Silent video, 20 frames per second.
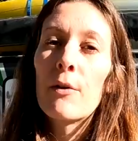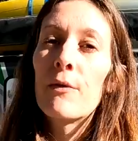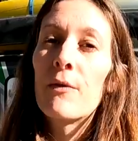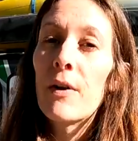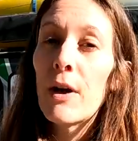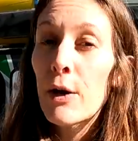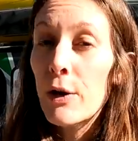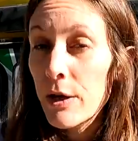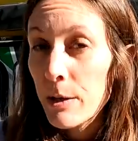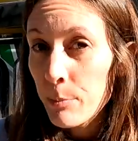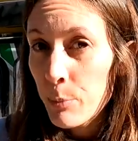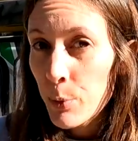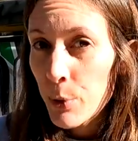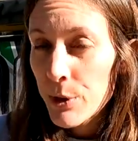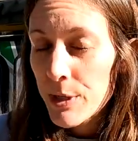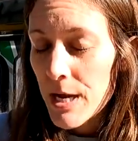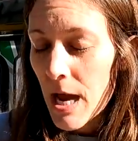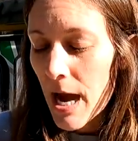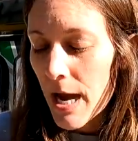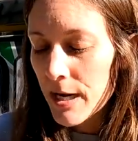A very
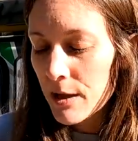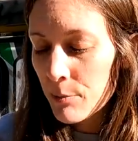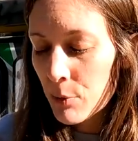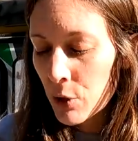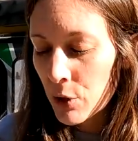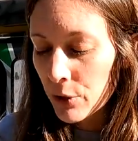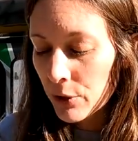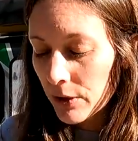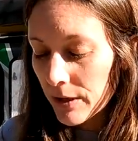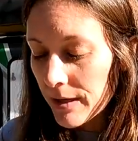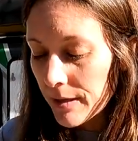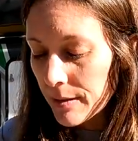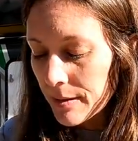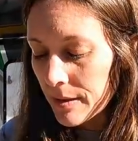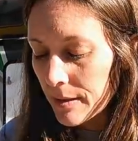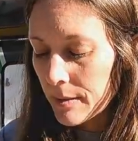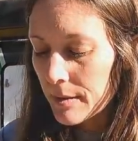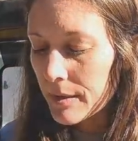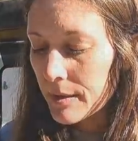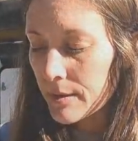important item on our
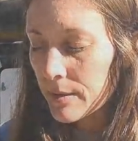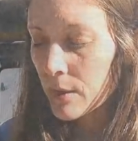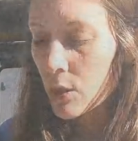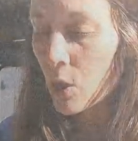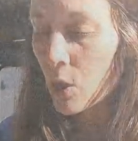list is these